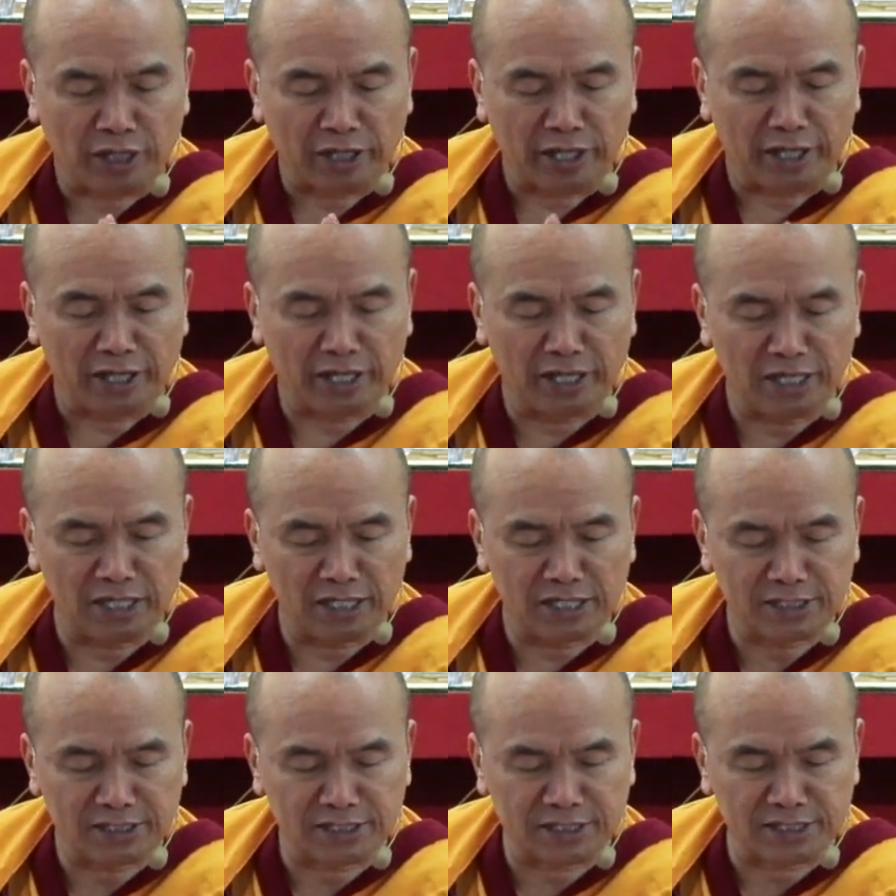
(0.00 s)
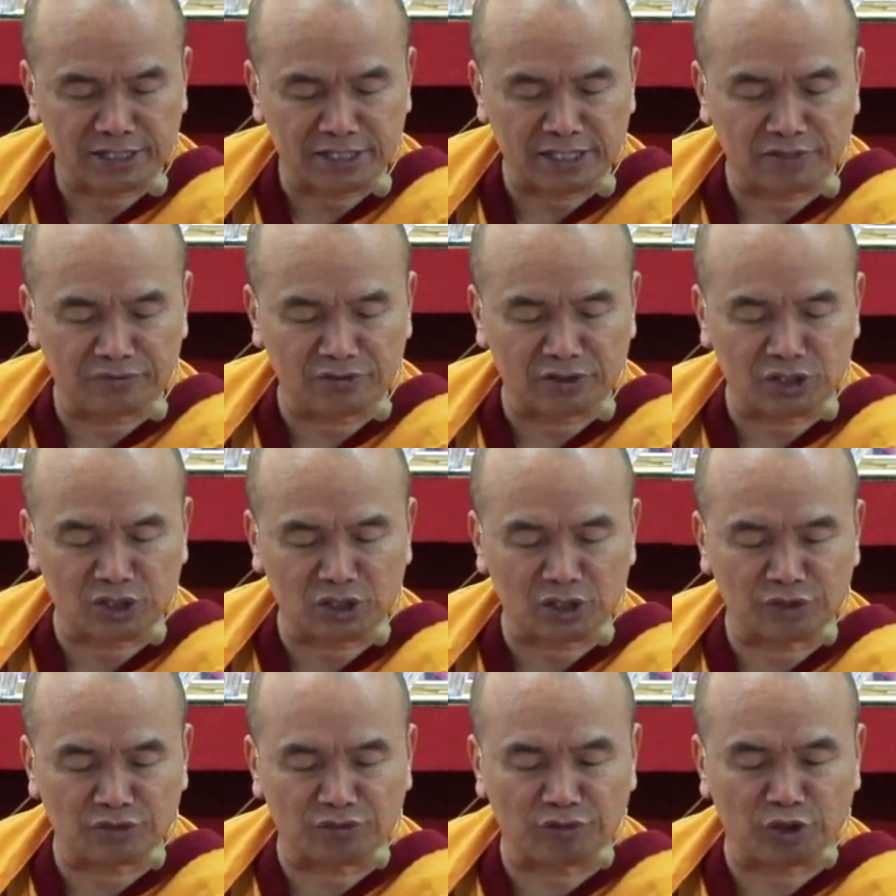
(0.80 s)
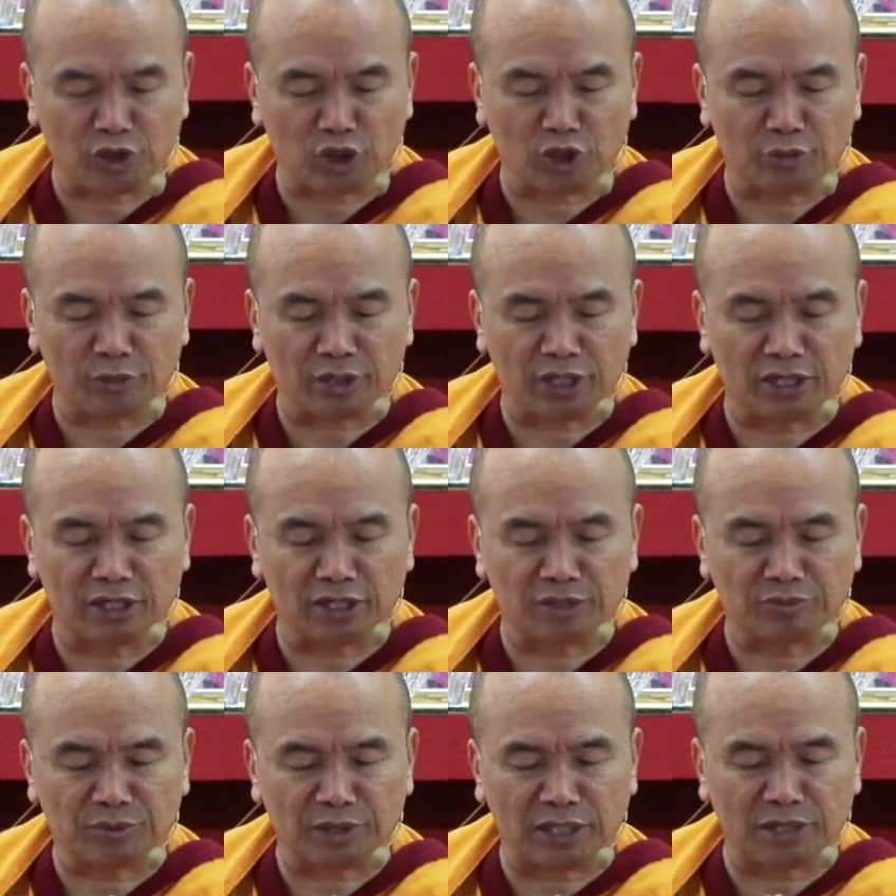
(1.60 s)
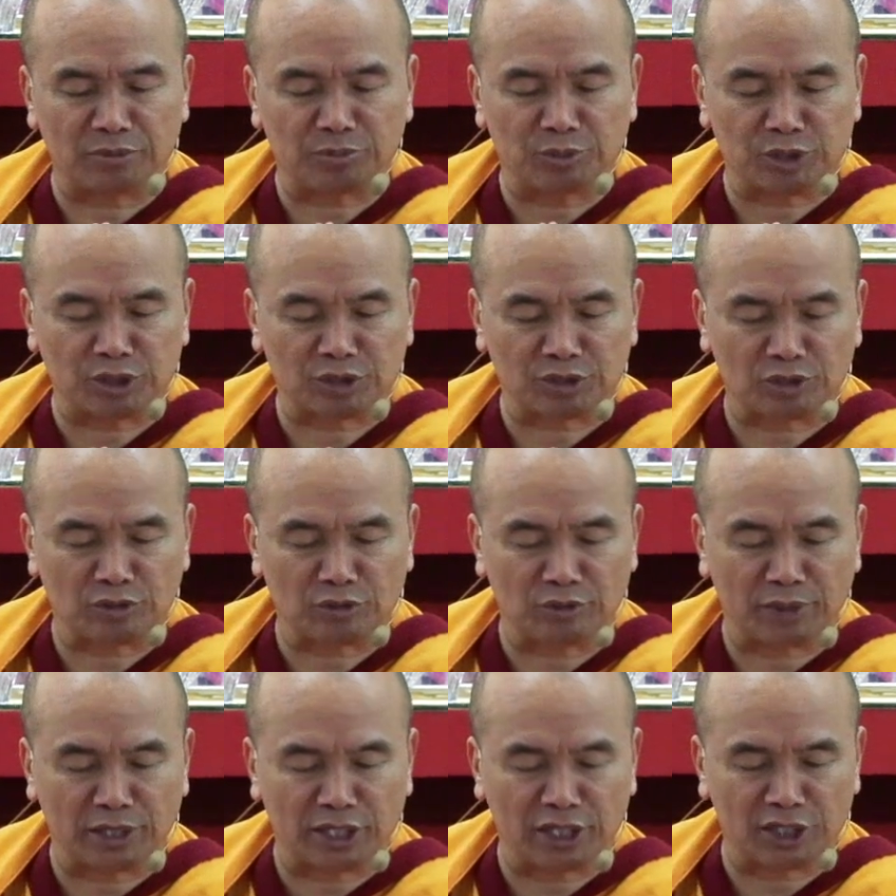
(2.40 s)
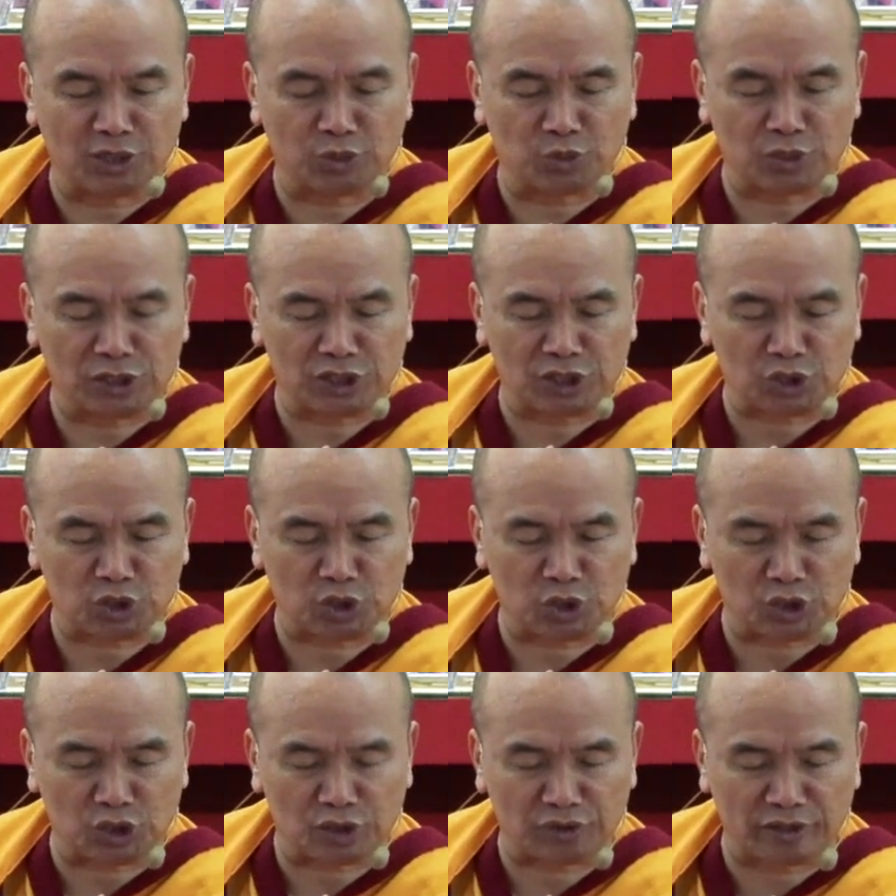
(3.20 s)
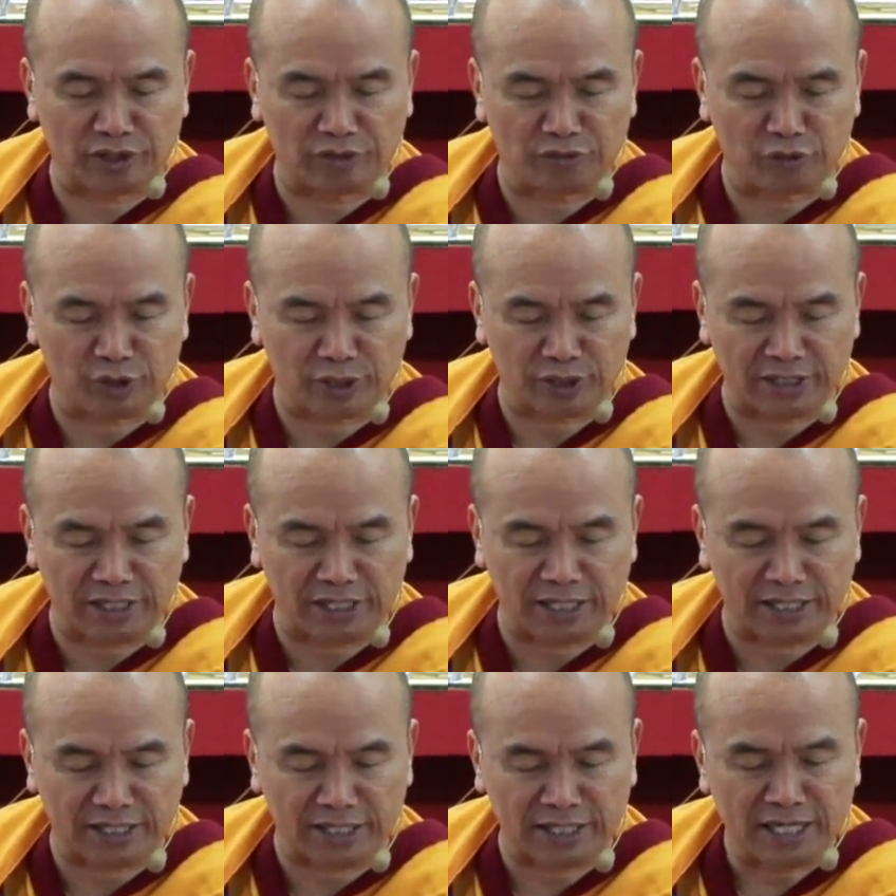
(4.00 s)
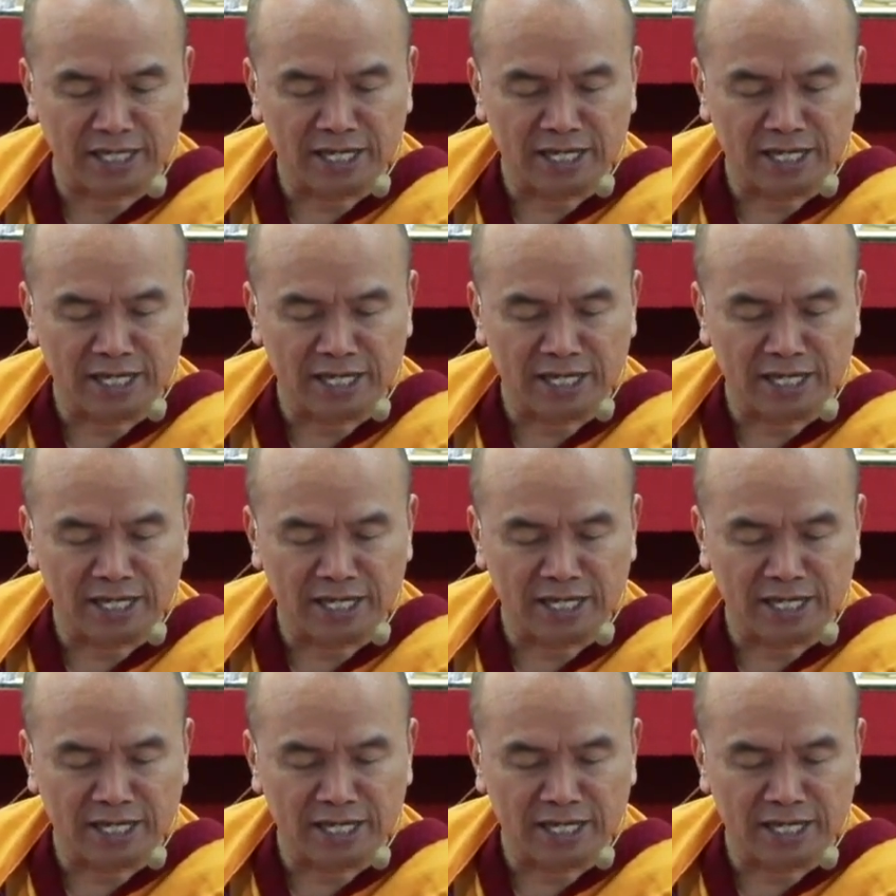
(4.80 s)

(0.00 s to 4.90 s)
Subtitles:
He is the selflessness of phenomena, the emptiness of the mind, which is also everything,